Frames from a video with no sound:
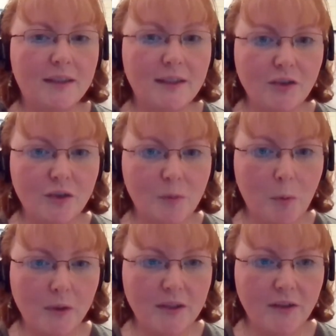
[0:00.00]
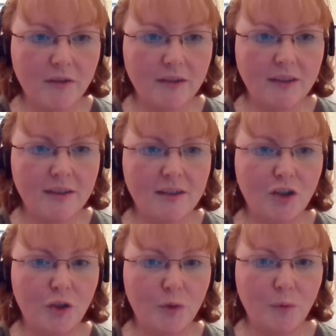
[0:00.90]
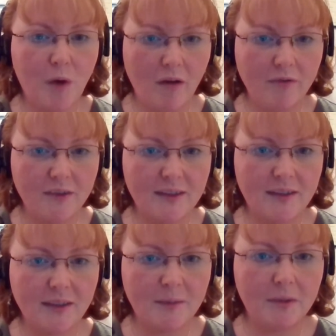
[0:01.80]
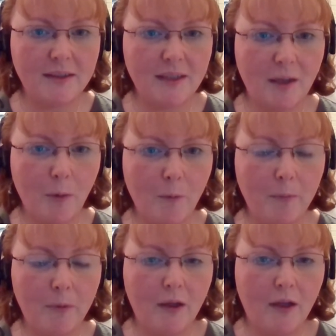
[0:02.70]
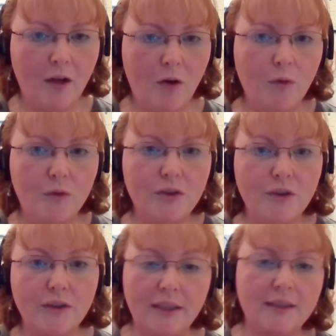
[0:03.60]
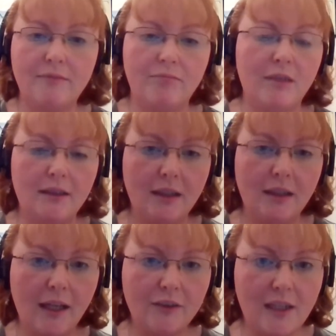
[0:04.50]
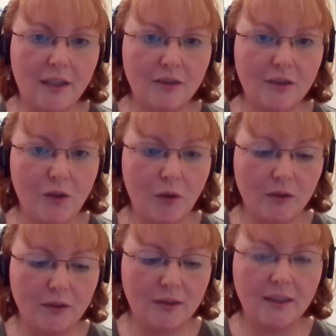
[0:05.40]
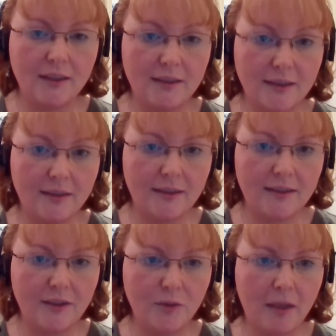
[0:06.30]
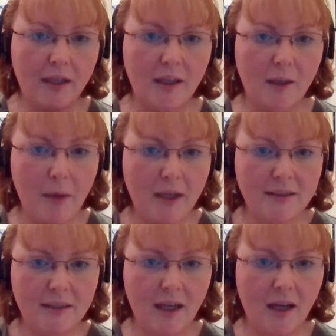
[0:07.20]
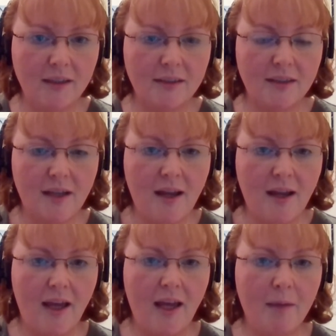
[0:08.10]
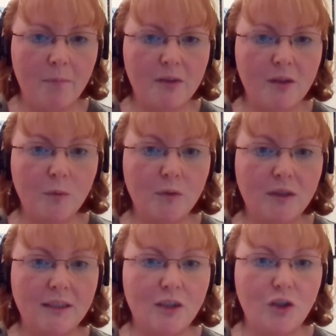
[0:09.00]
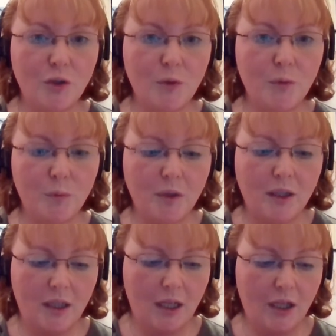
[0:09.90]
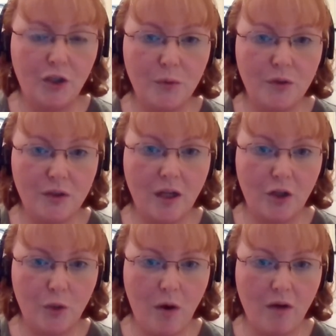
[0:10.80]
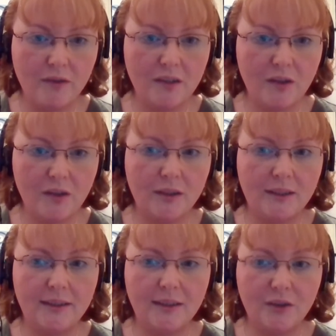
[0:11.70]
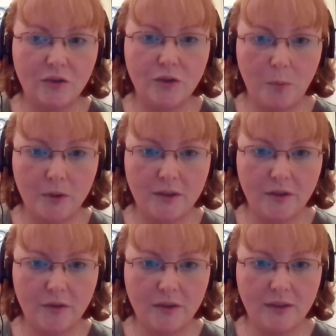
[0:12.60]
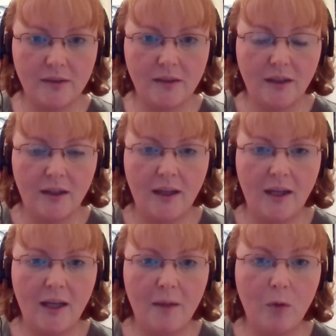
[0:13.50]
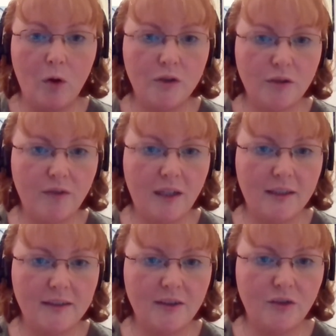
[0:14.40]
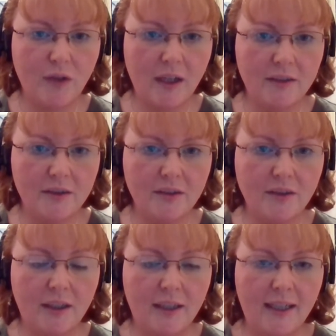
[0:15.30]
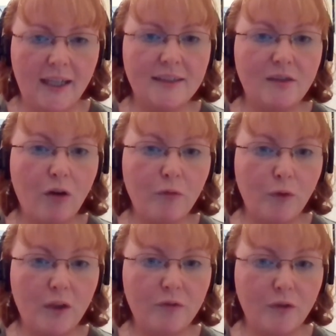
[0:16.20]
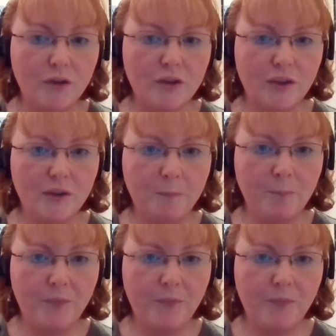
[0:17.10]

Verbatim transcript: Decision Support Service is a new office that's been set up under it's it, the legislation is called the Assisted Decision Making Capacity Act. Um, mm. so it's a new a new a new office called the Decision Support Service. Um, Áine Flynn is the director it's not fully functional.